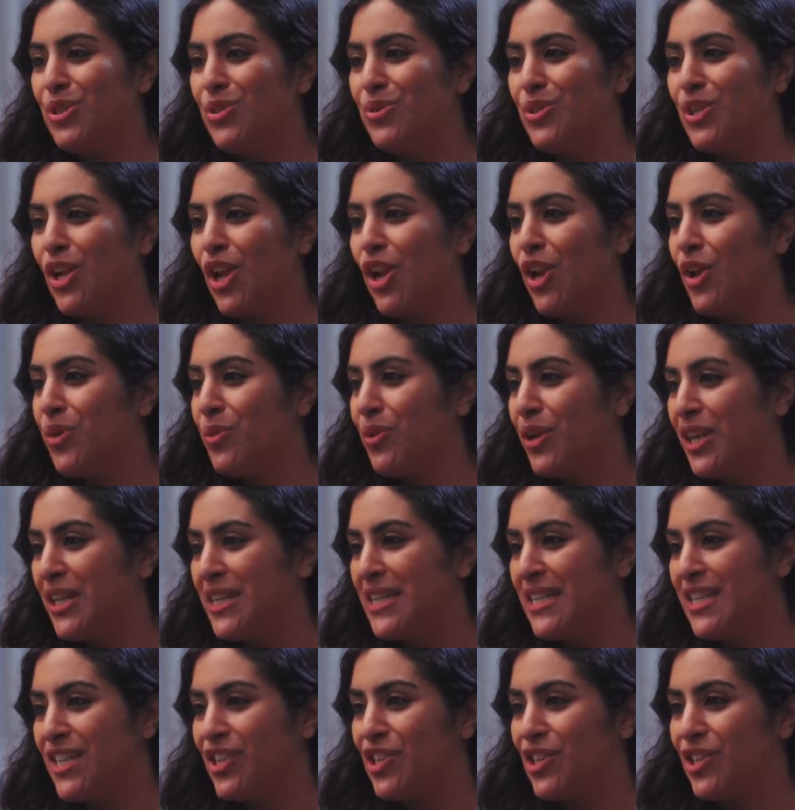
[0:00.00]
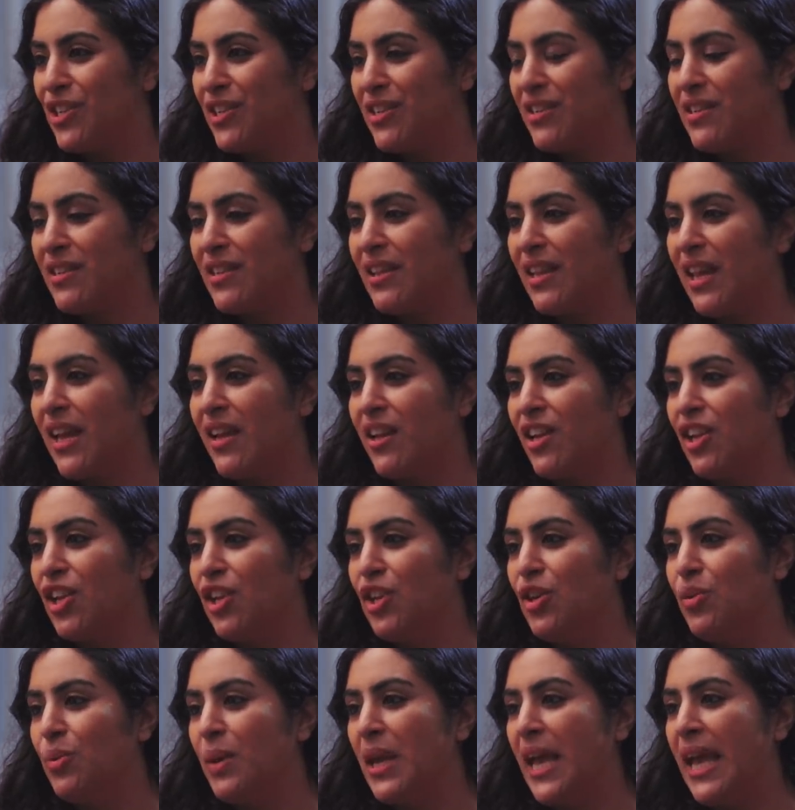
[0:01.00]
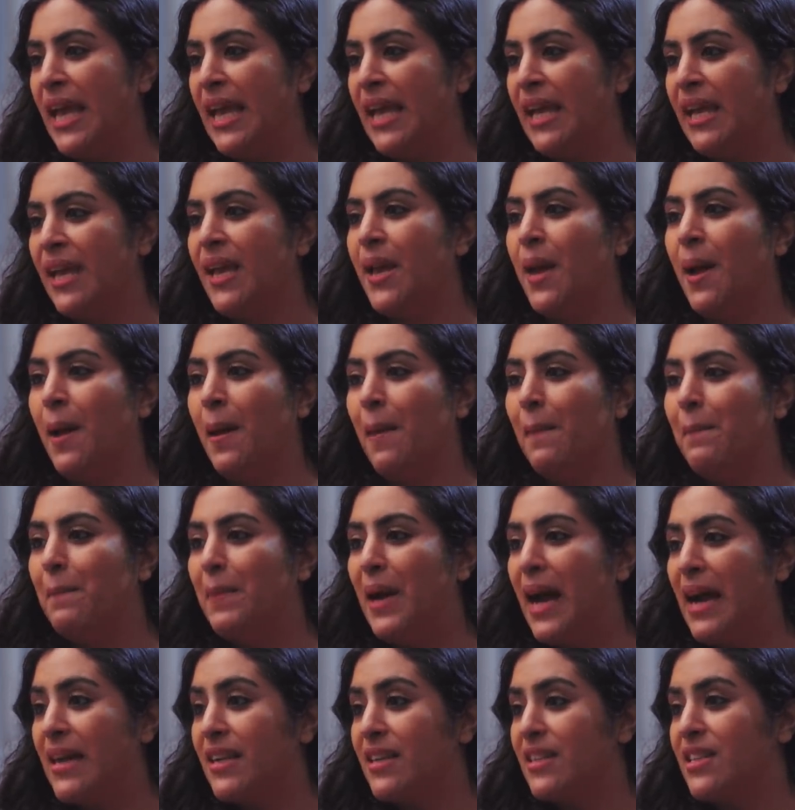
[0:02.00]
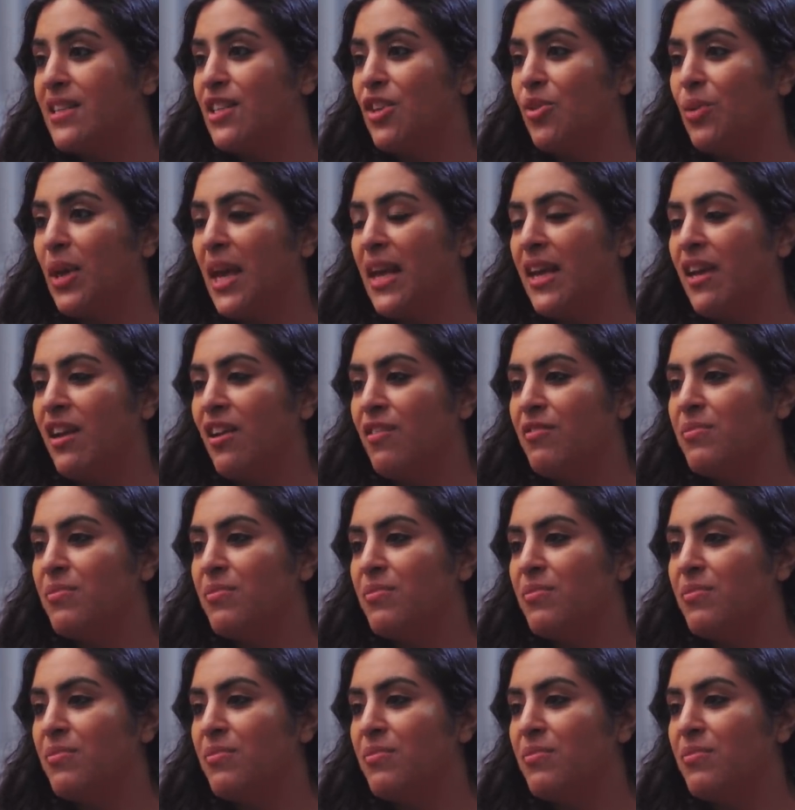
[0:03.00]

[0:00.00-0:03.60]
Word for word: due to loan conditions that UK banks, UK